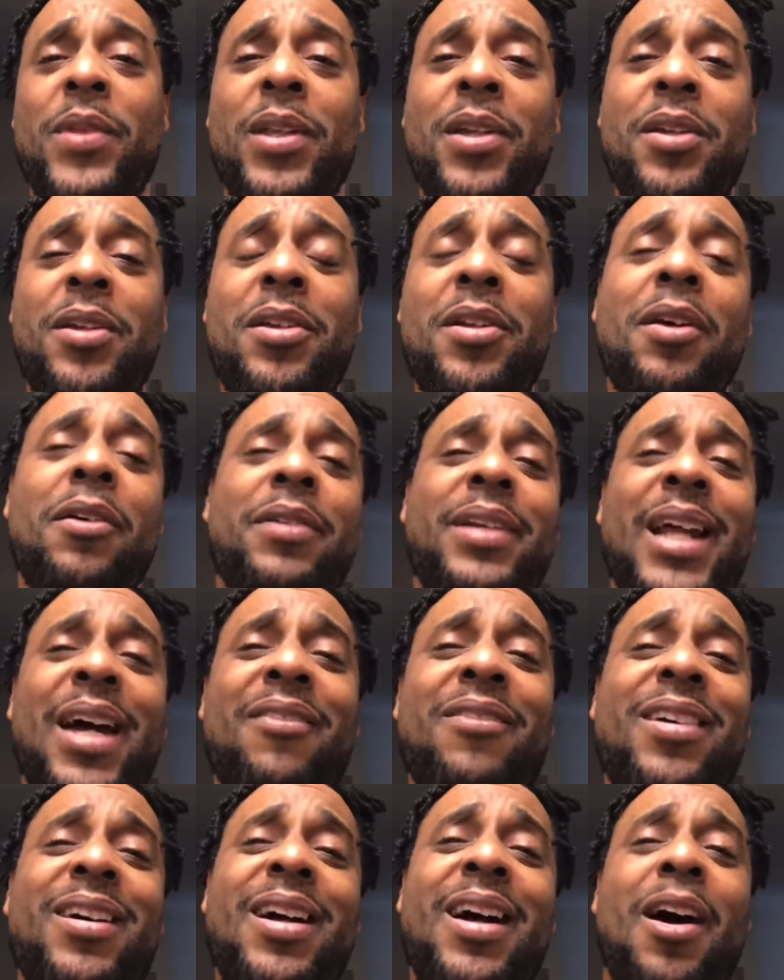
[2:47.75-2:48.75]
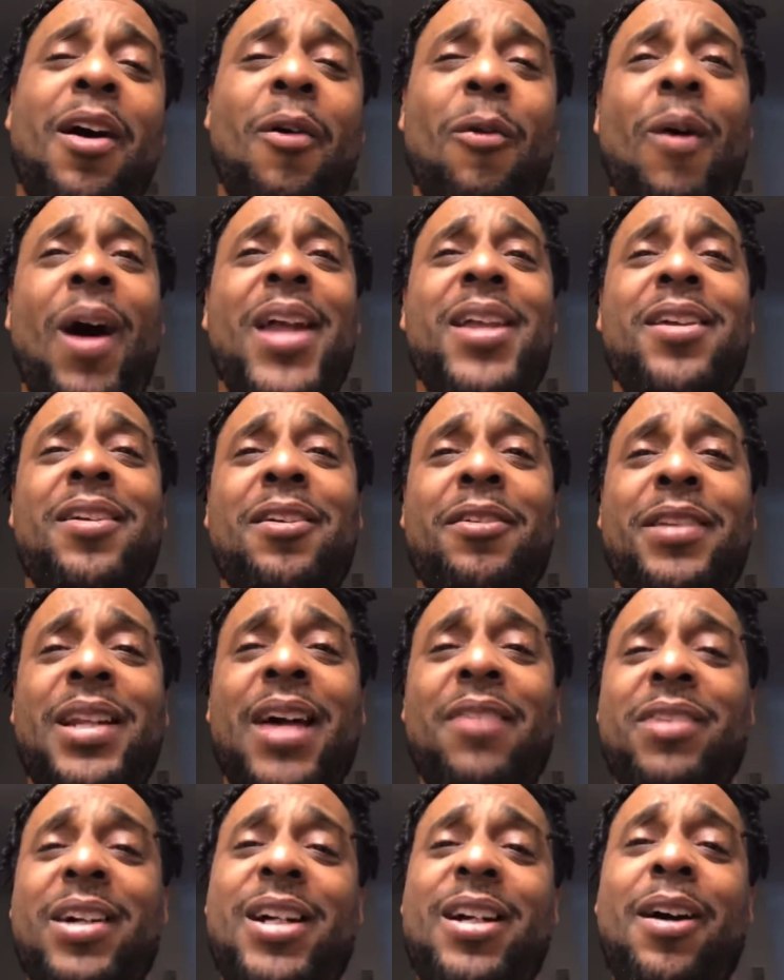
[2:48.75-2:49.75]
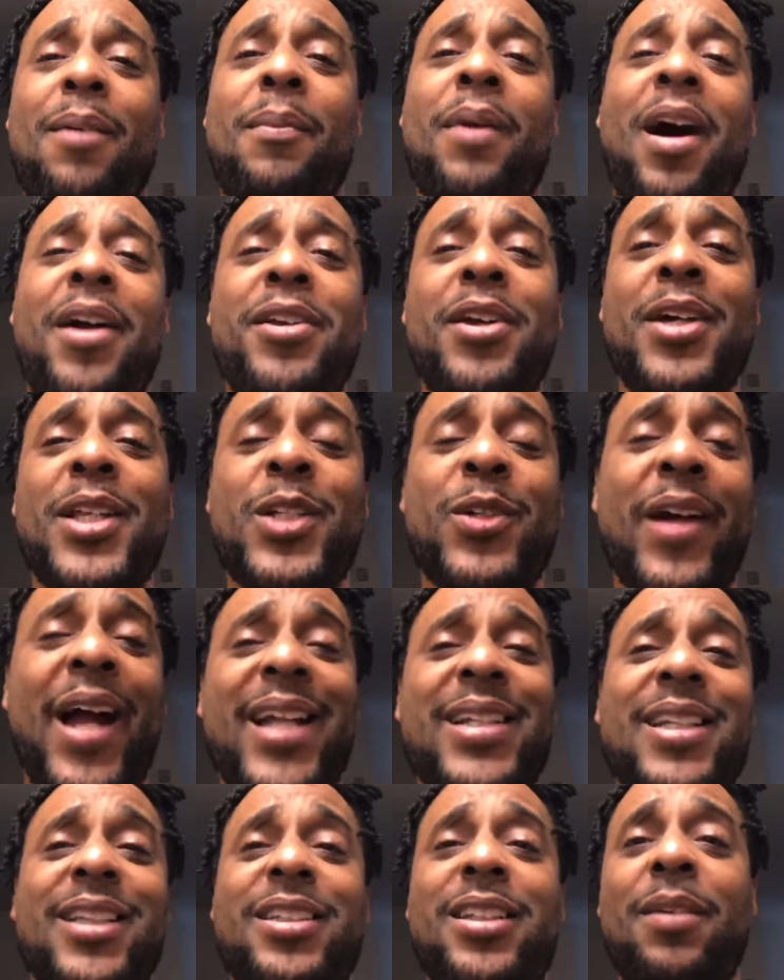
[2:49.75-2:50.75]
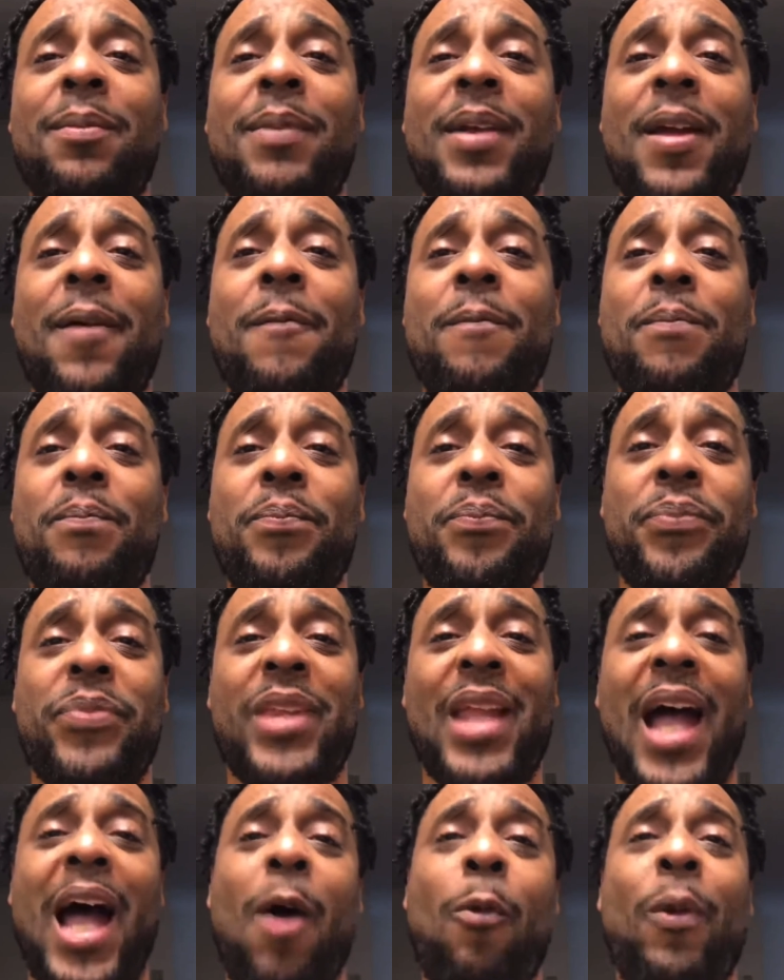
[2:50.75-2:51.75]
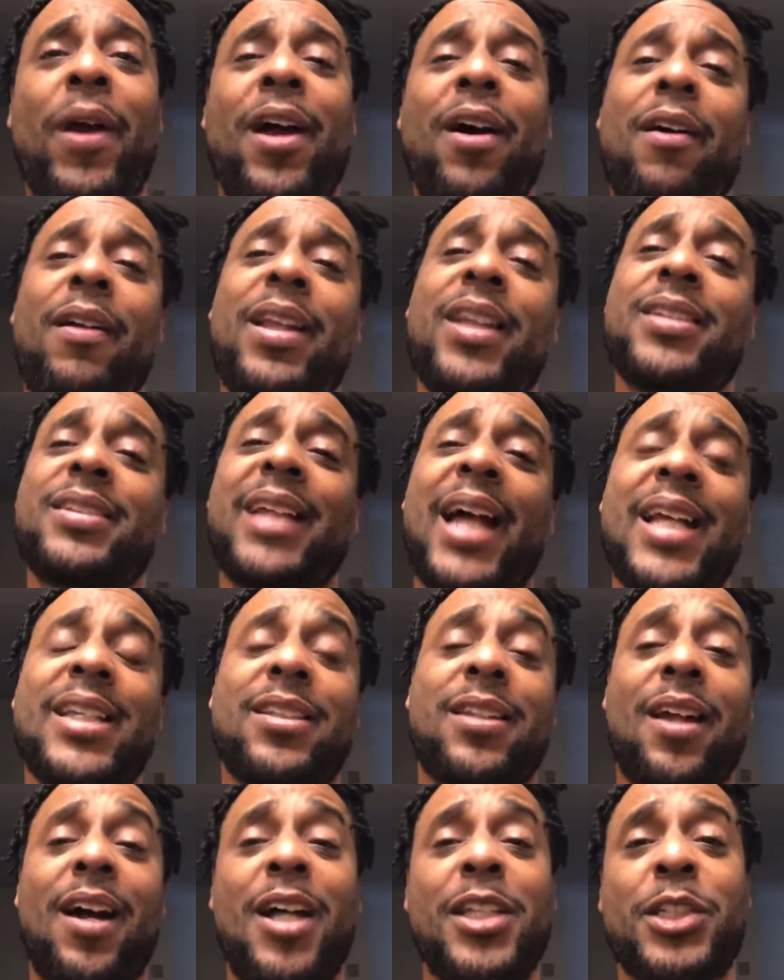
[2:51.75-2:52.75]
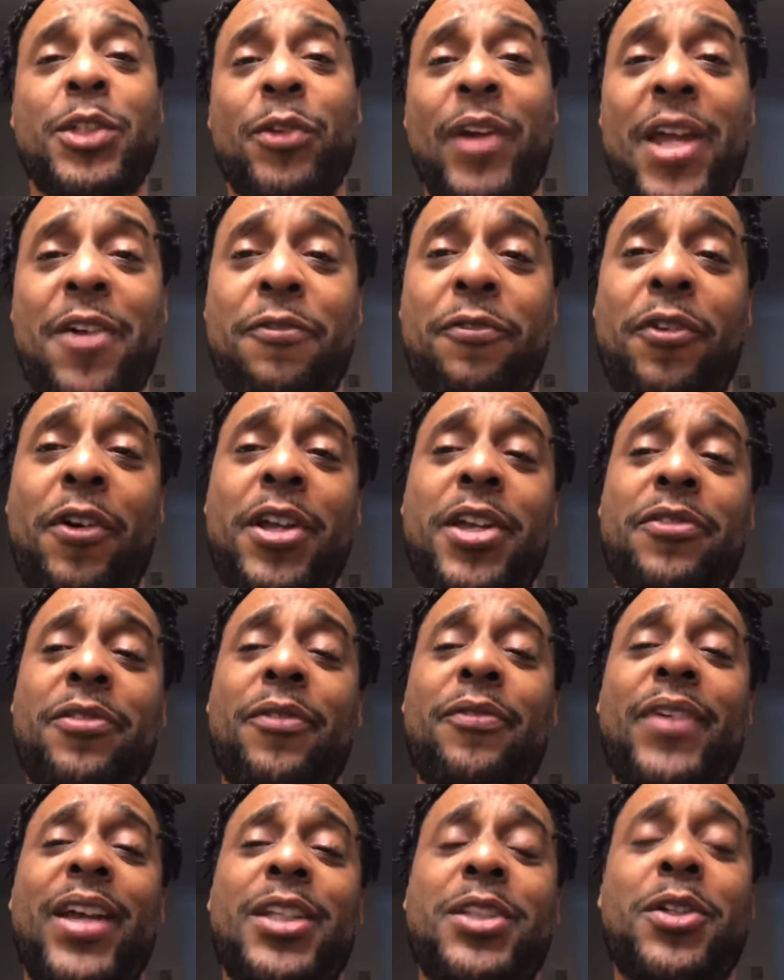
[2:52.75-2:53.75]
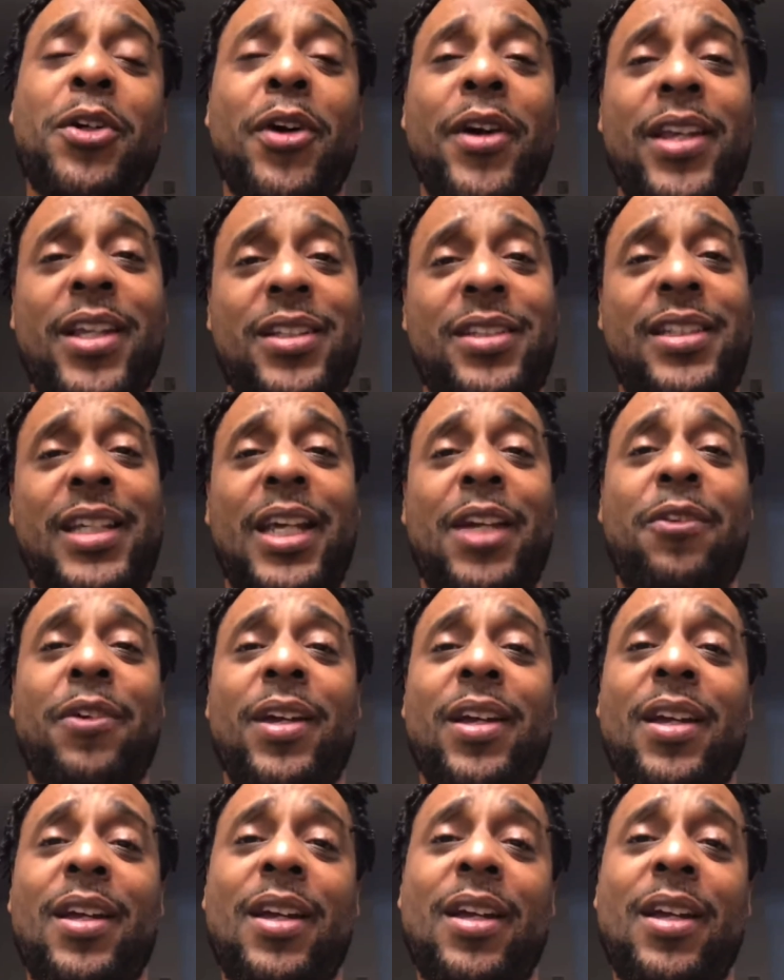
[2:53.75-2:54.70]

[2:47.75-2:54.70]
You don't never, why you don't never come? Are you attracted to me? I wear all this nice lingerie for you from Victoria's Secret.